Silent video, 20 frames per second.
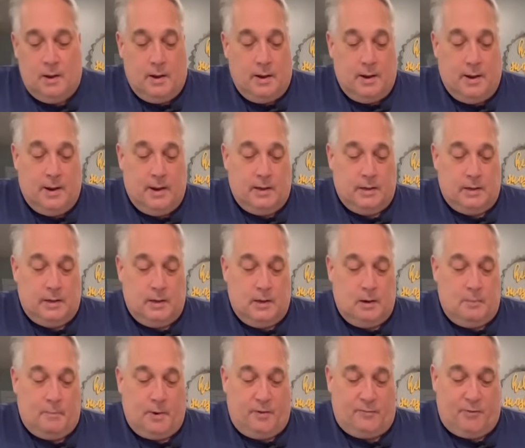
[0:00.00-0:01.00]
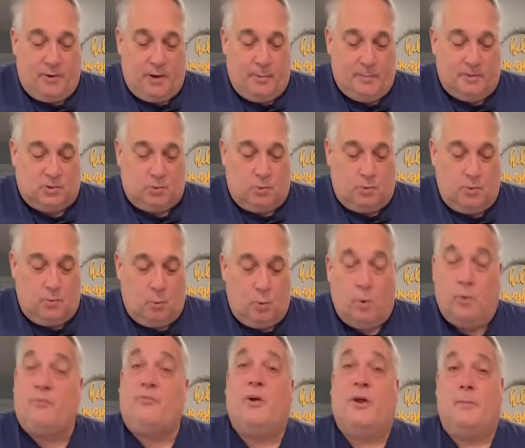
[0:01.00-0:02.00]
And my
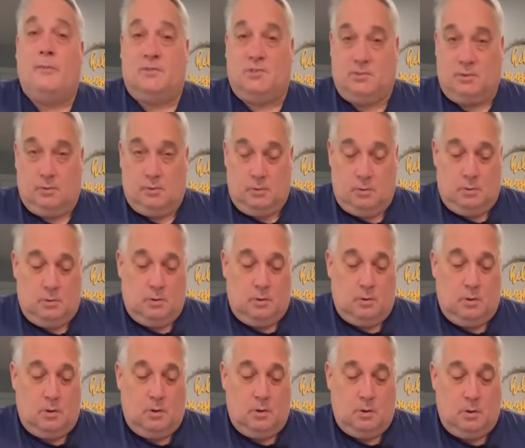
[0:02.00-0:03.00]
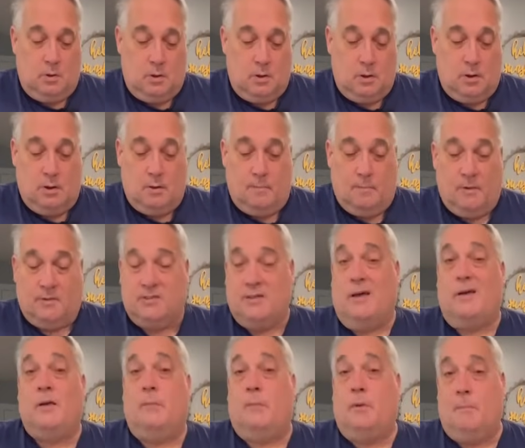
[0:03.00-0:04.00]
world famous
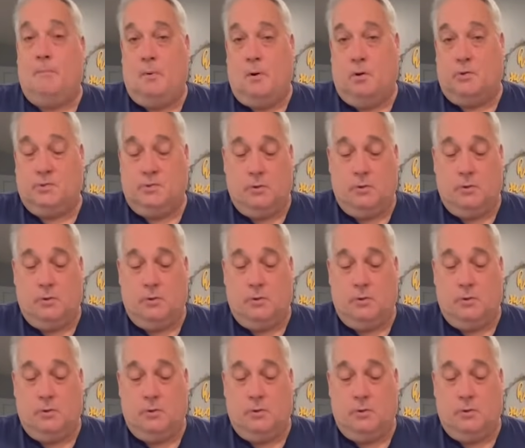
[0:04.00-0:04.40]
Italian meatballs.